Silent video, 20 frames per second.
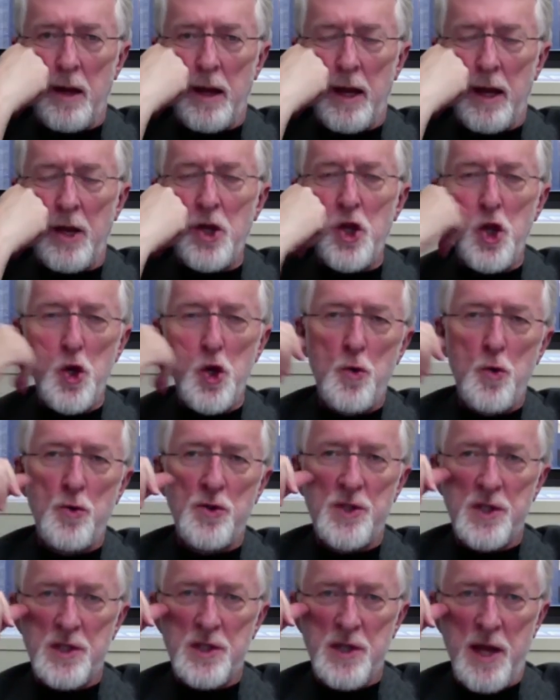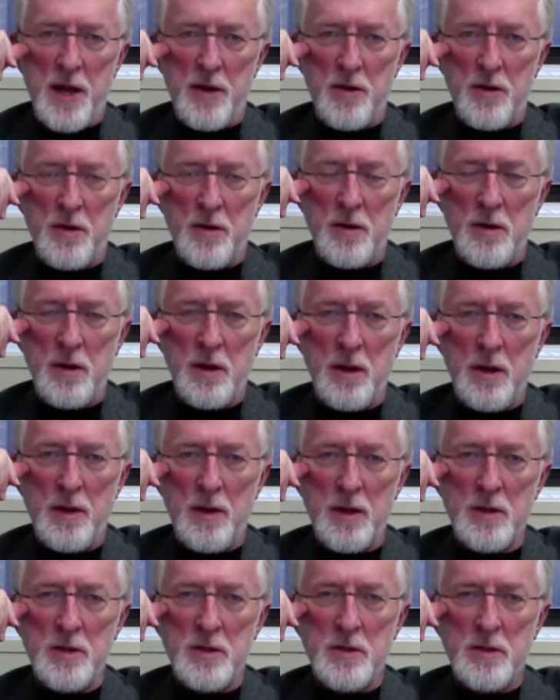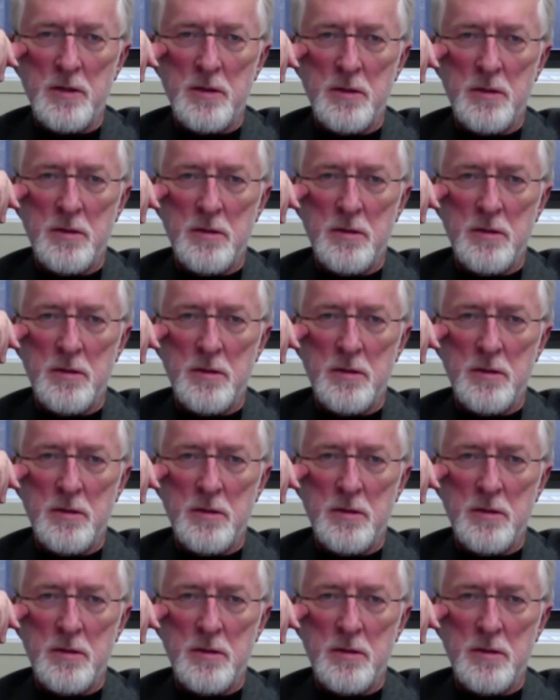an unused standard in this?